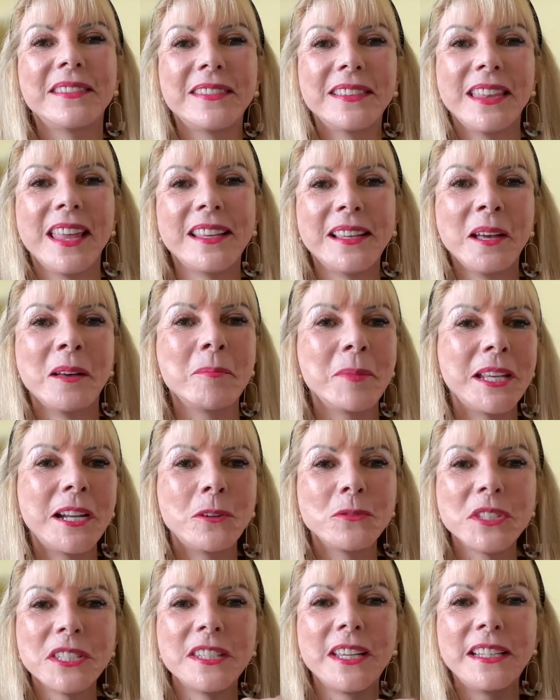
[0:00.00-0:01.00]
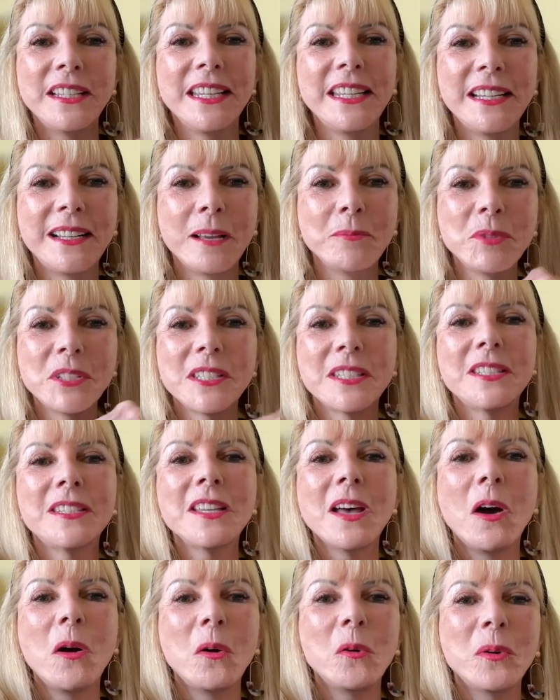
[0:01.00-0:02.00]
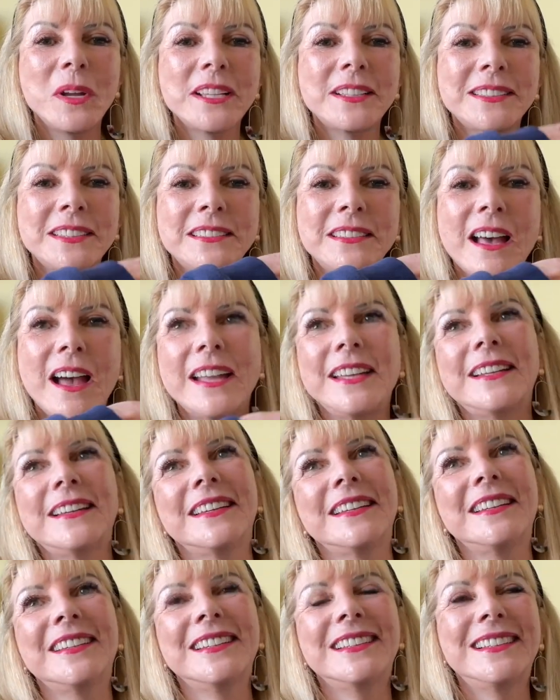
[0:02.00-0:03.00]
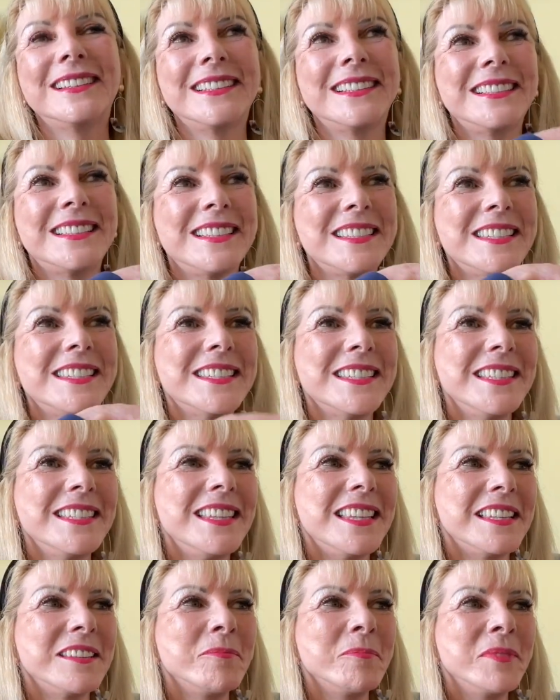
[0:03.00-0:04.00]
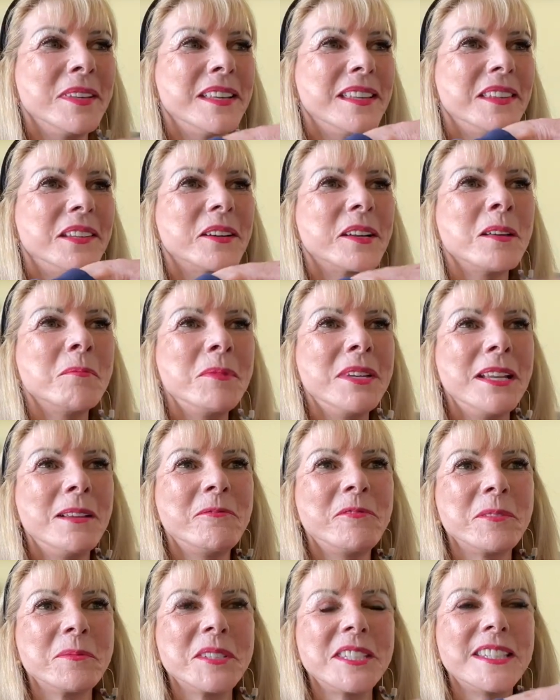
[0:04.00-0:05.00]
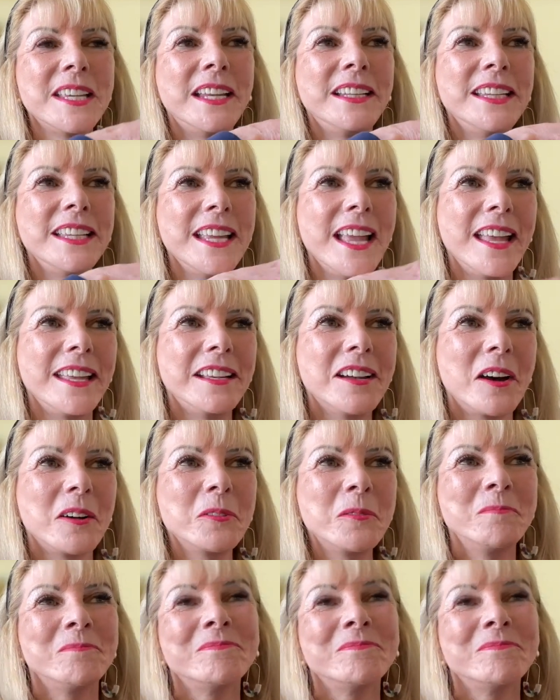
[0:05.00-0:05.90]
They come in on Sunday, and I'm so excited to see them. They're coming in from San Diego.